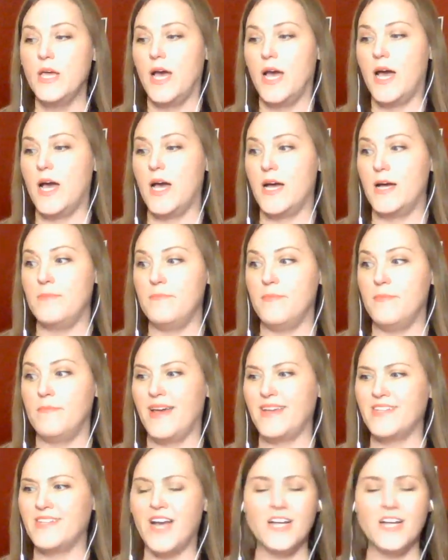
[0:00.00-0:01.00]
Um, my
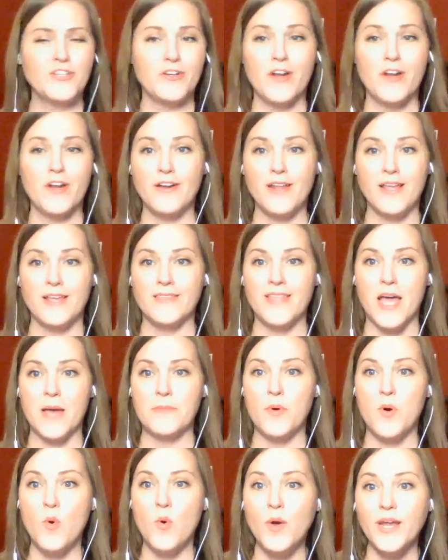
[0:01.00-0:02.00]
doctor had already at that
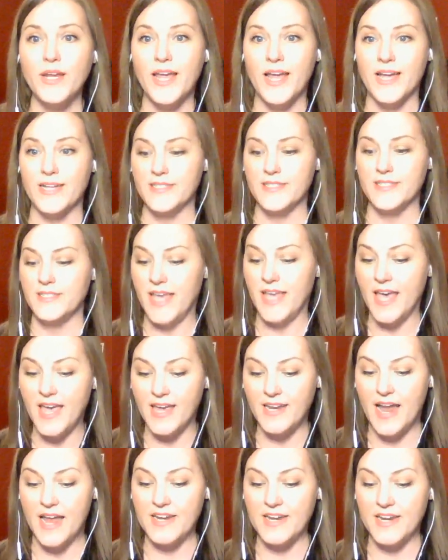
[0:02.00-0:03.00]
point had
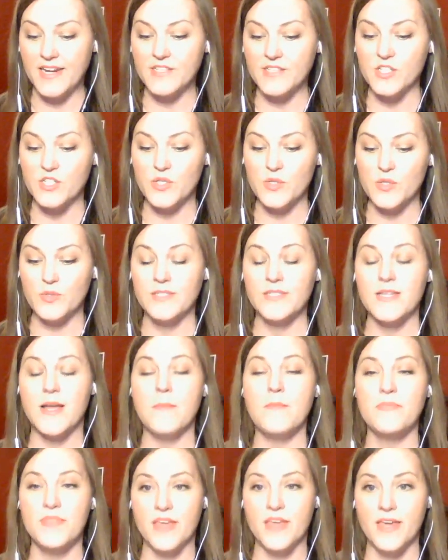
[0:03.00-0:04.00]
said I needed to do
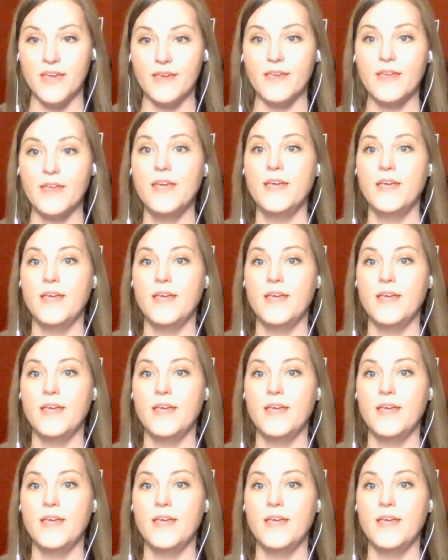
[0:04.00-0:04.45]
something,